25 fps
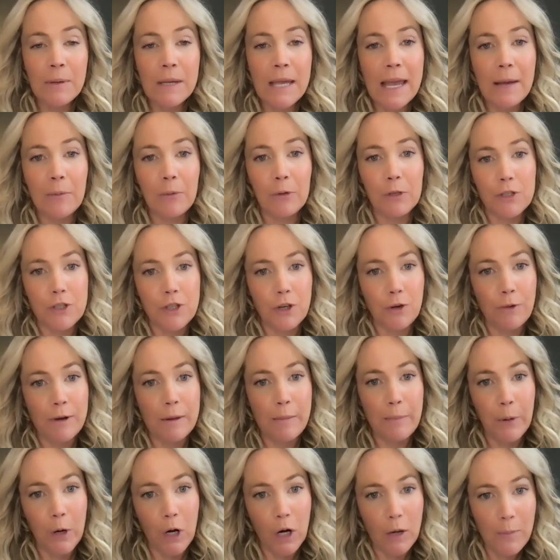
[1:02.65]
be able to
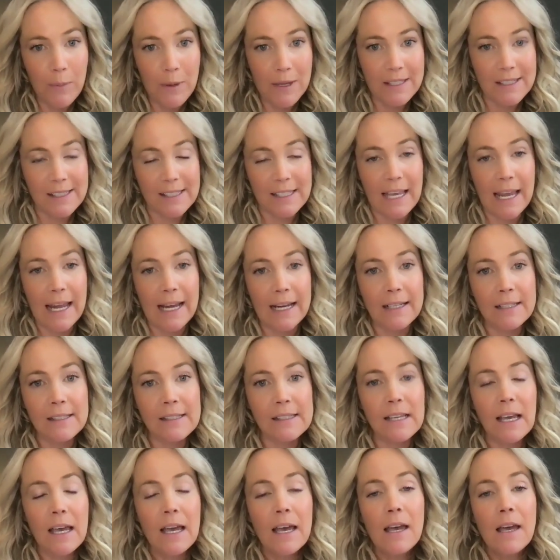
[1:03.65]
repurpose
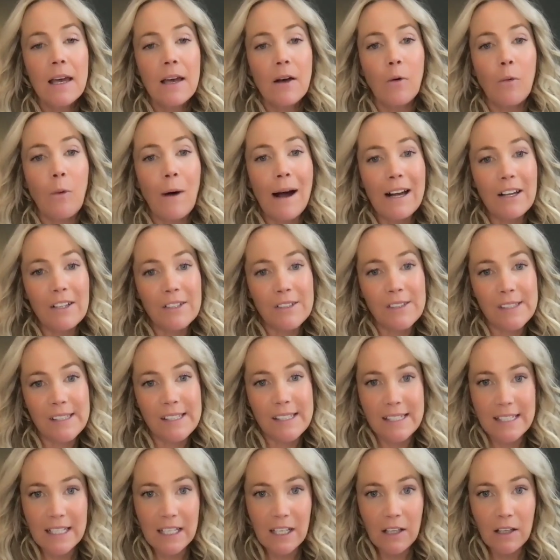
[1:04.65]
things while
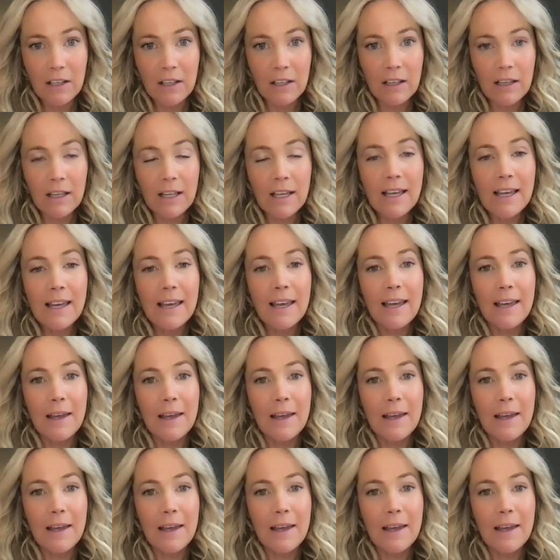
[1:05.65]
still